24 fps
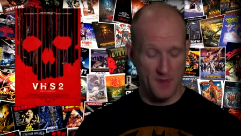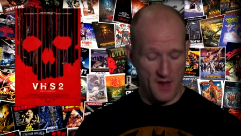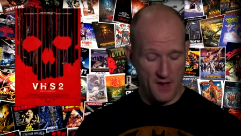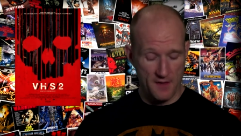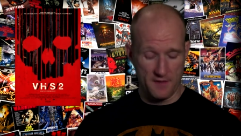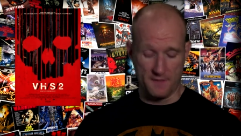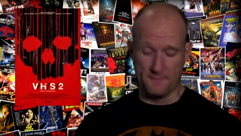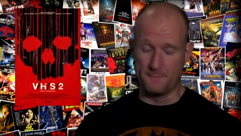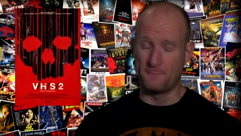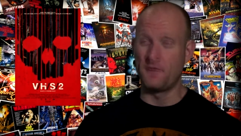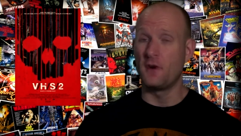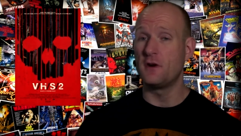The
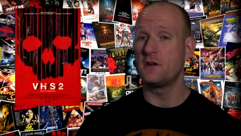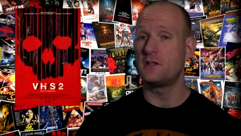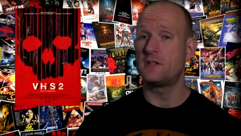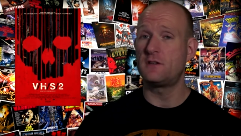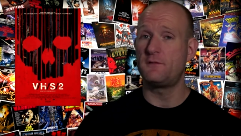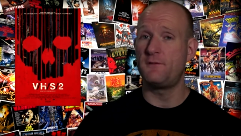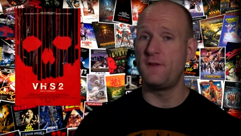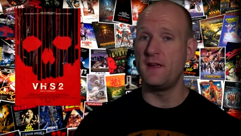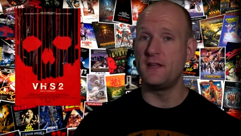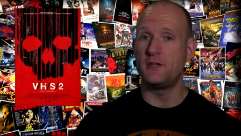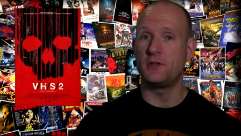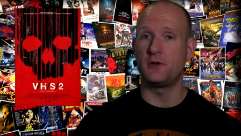
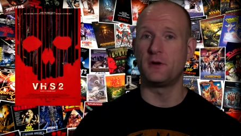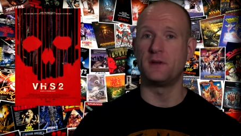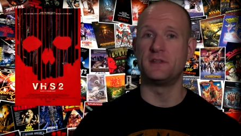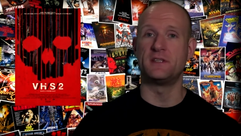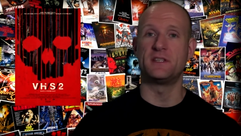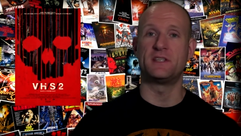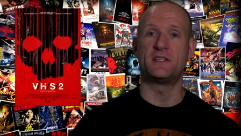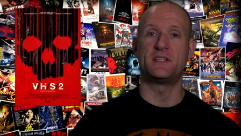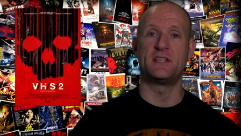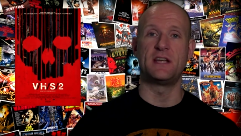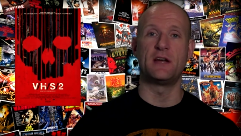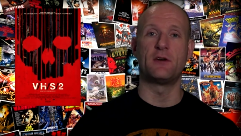first feature in
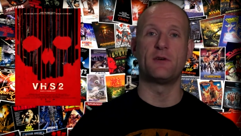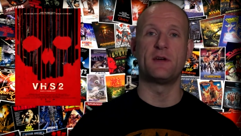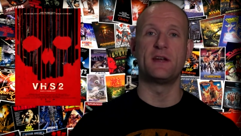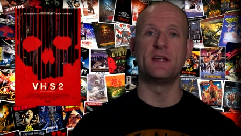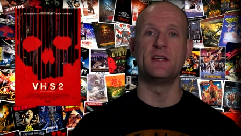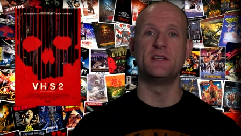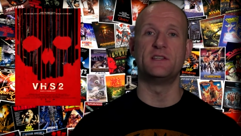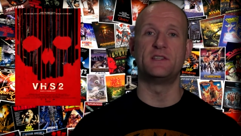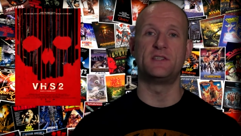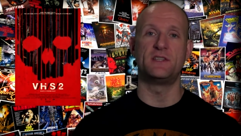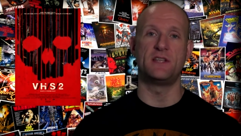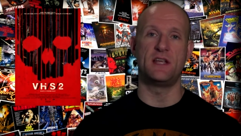the
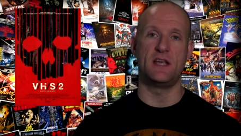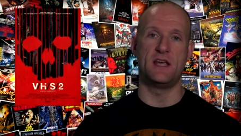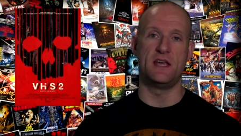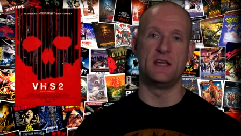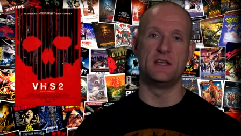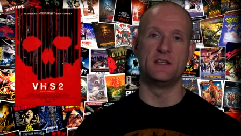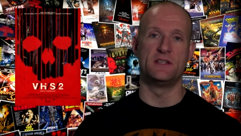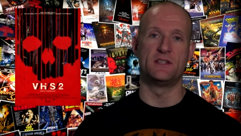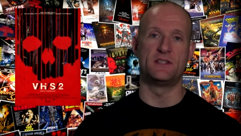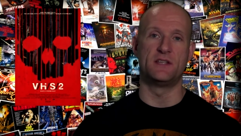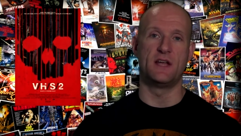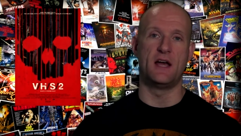series
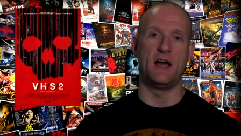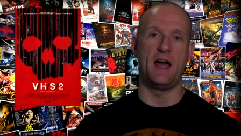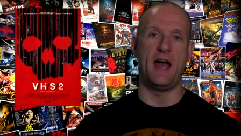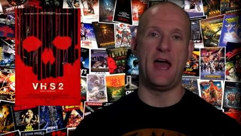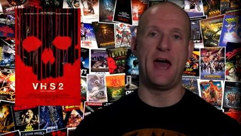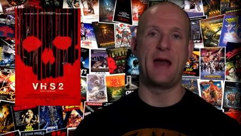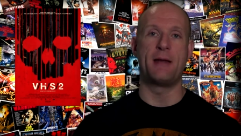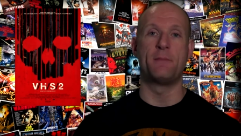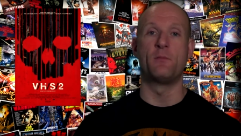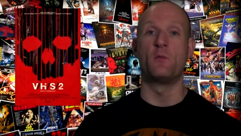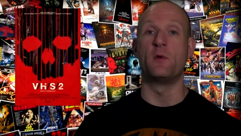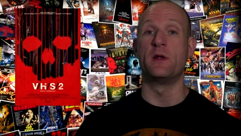is
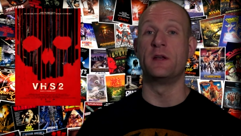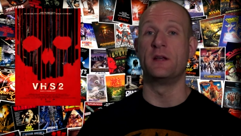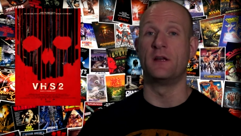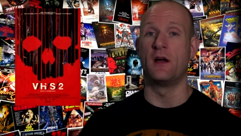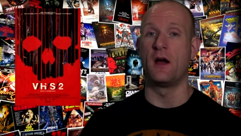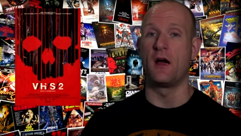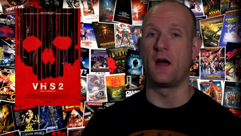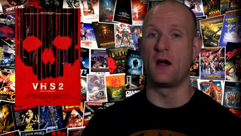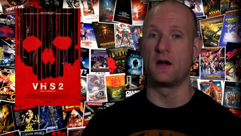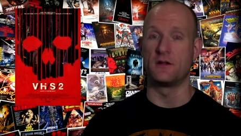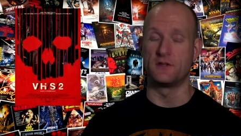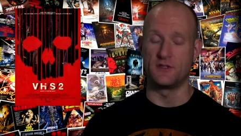Adam
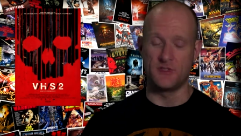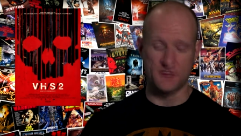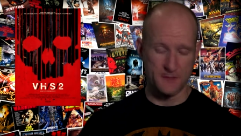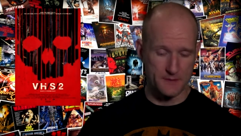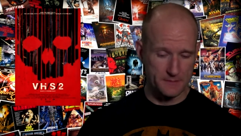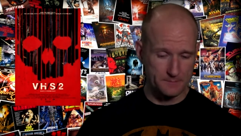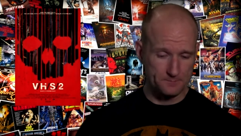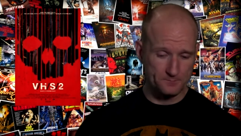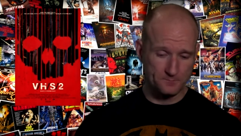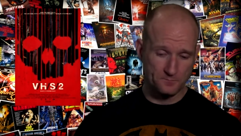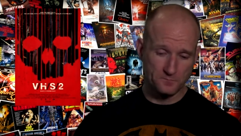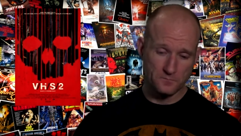
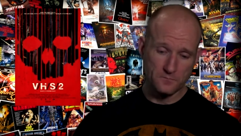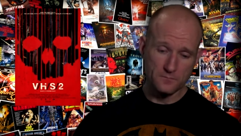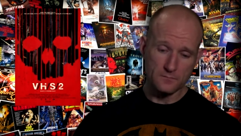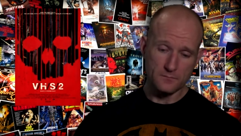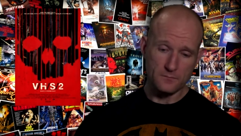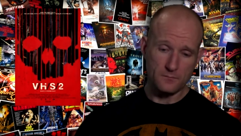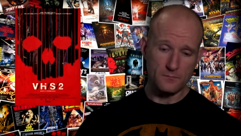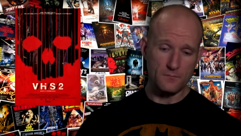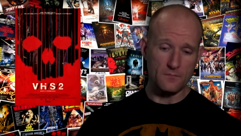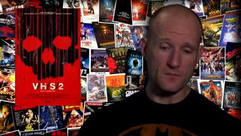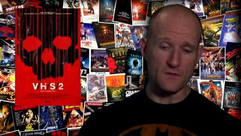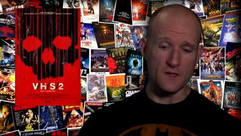Wingard's
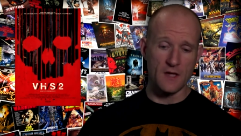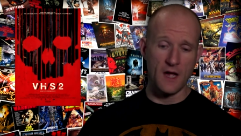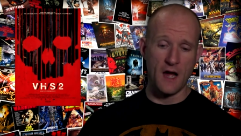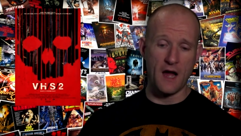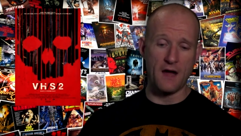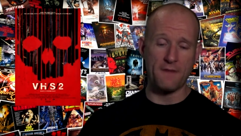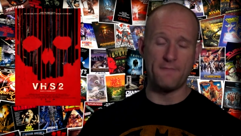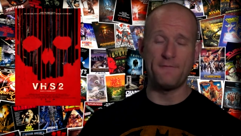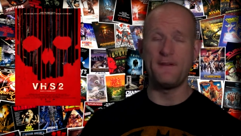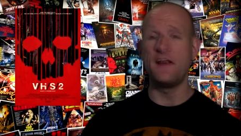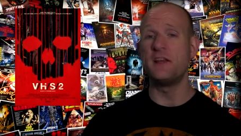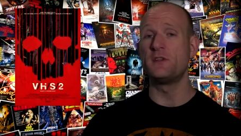
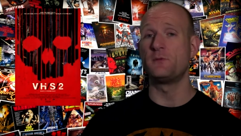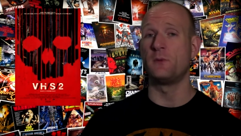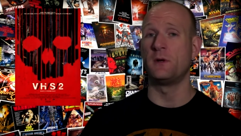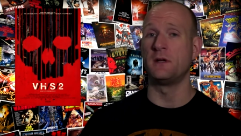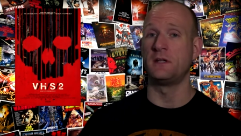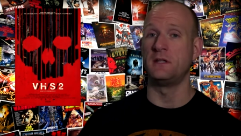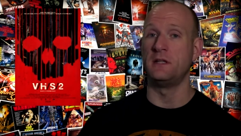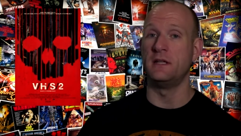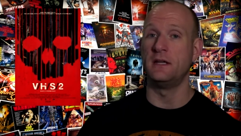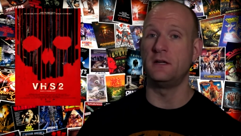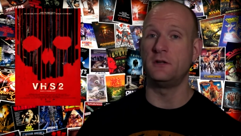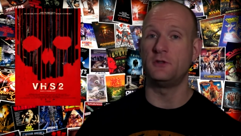Phase
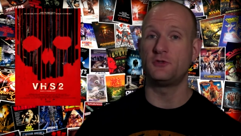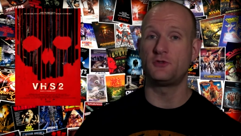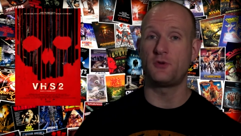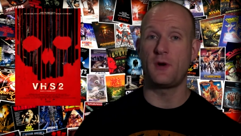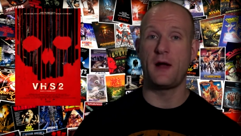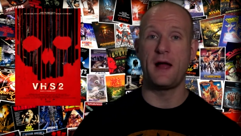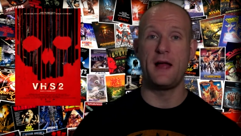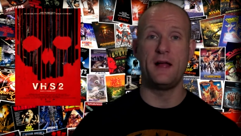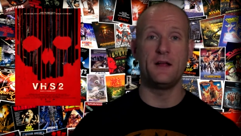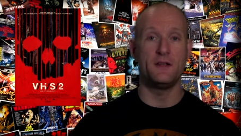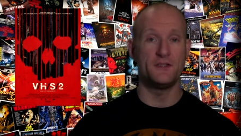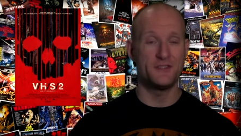1 Clinical
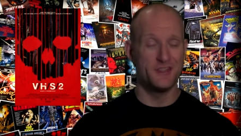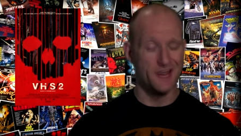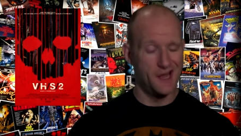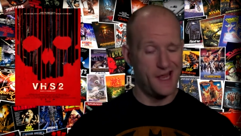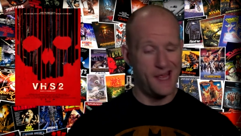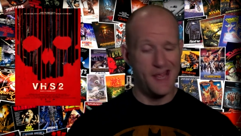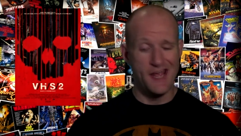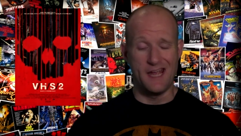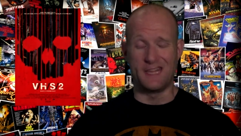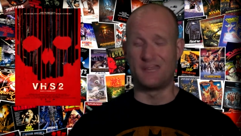Trials.